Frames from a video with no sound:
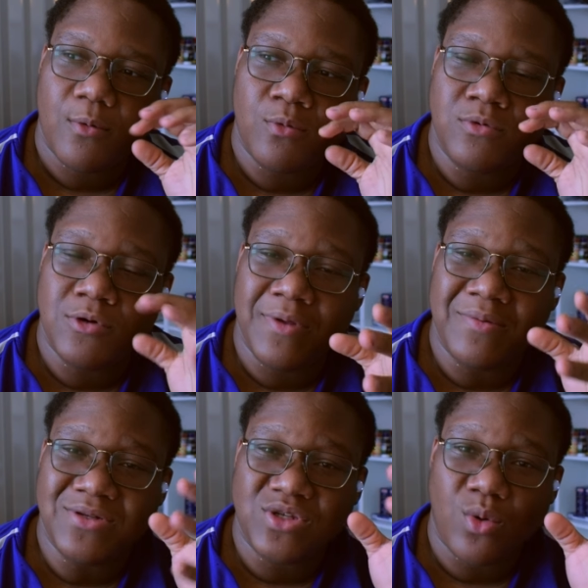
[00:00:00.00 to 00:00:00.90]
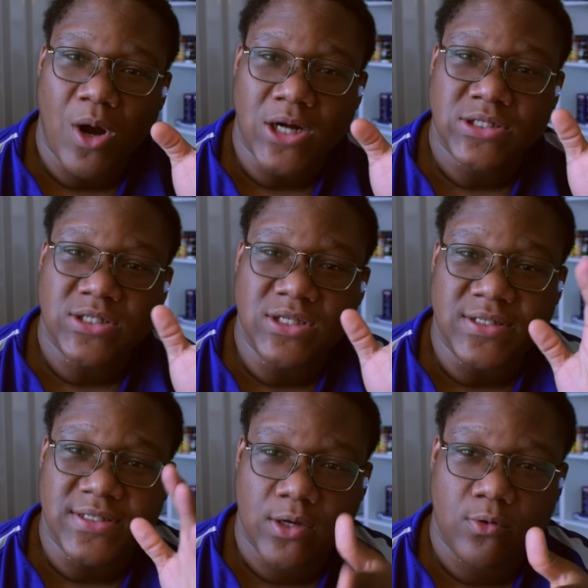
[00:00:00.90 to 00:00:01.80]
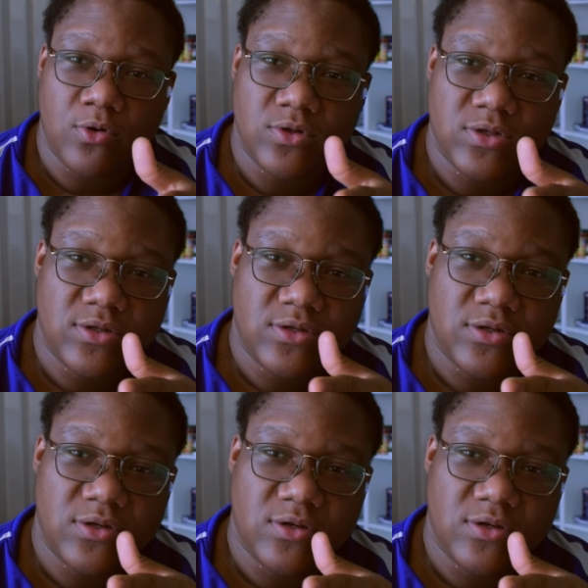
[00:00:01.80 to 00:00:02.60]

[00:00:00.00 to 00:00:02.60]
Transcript: would be able to watch the sequels.